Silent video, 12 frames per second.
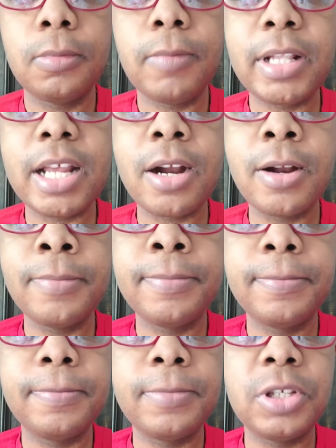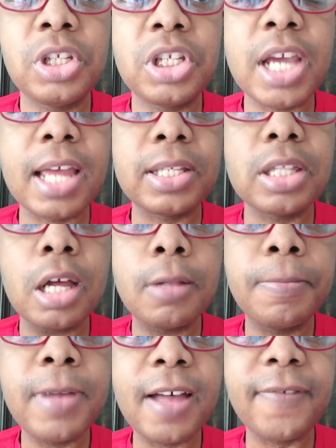with their chest
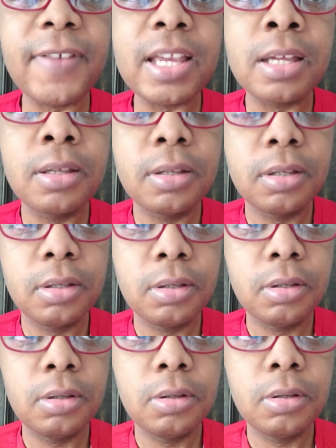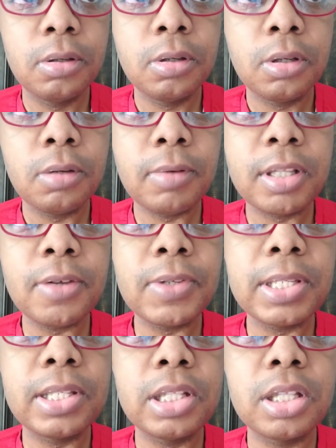all puffy. With
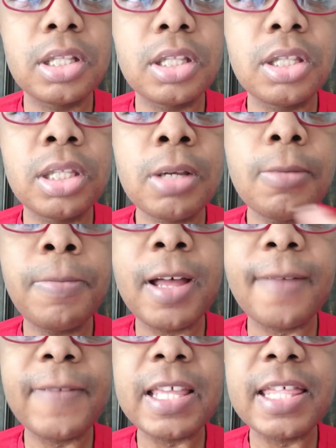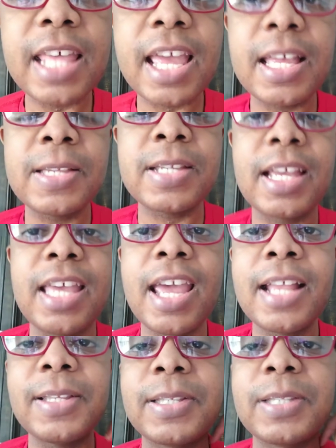those two puffy things I can't